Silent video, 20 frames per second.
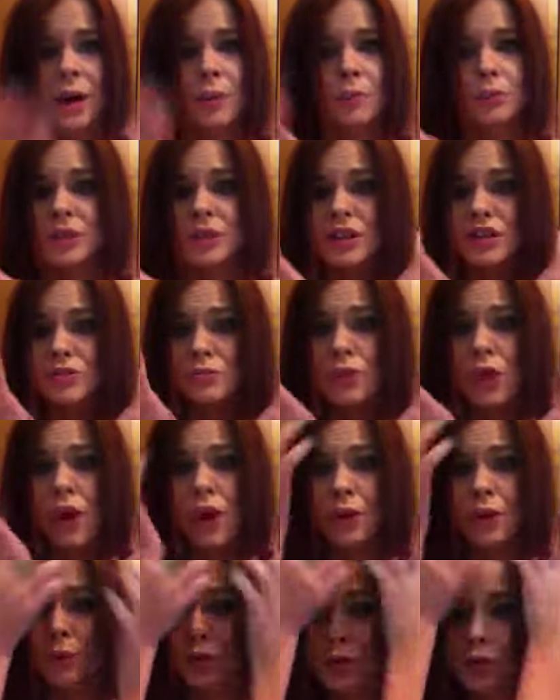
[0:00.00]
a bleach
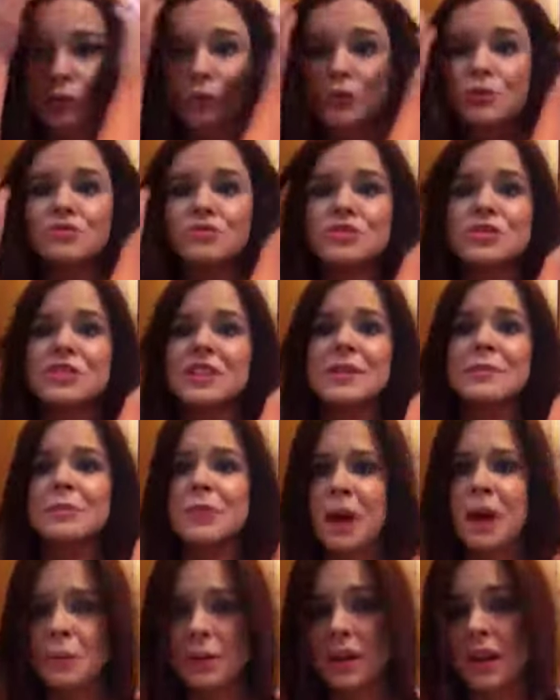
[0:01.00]
blonde where your roots just keep
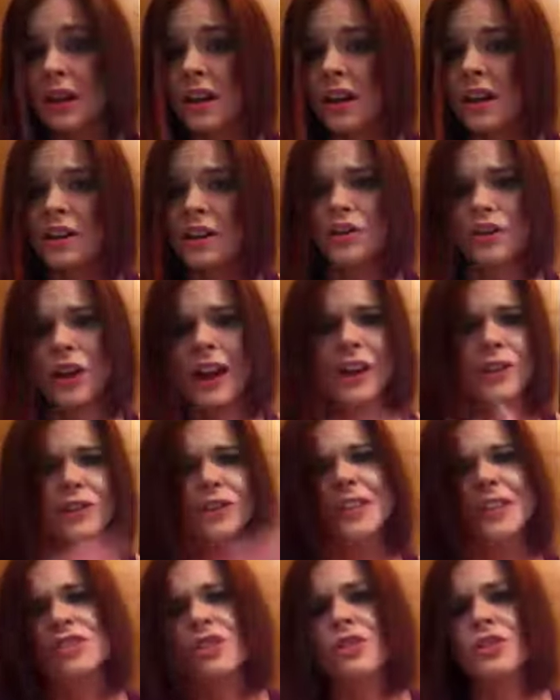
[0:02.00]
coming in and your hair
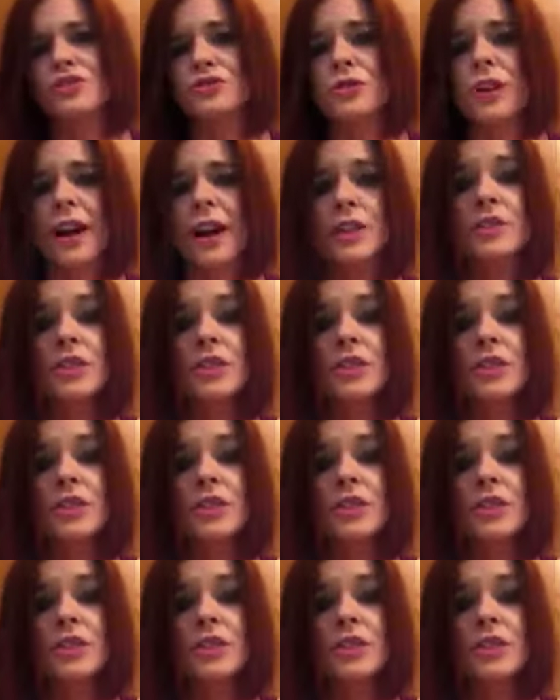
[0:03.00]
gets all dry.